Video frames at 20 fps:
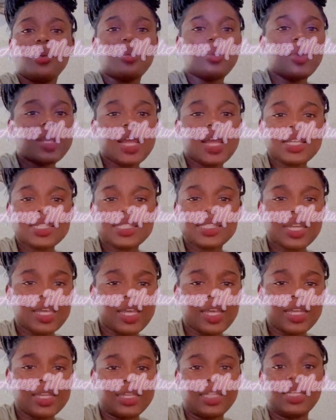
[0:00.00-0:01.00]
When I
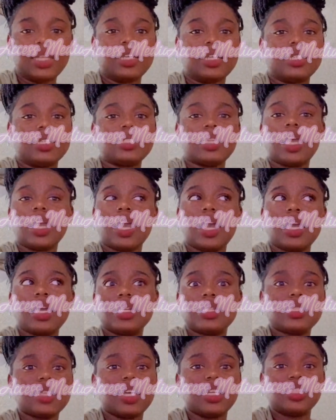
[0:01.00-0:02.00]
said this, like I
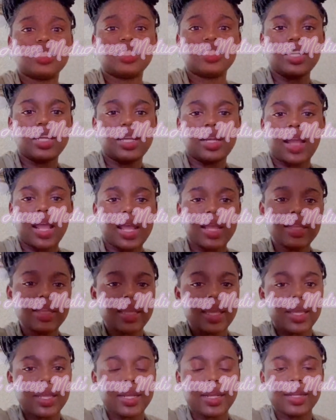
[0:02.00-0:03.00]
ain't say shit like
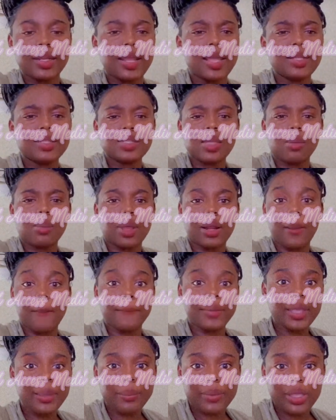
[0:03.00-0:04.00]
that. They talking about a
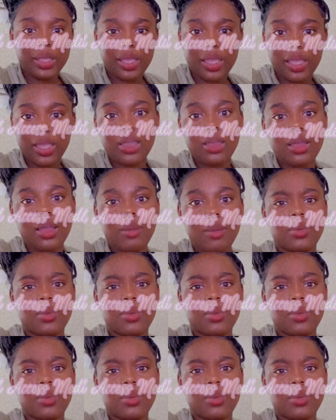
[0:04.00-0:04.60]
BBL.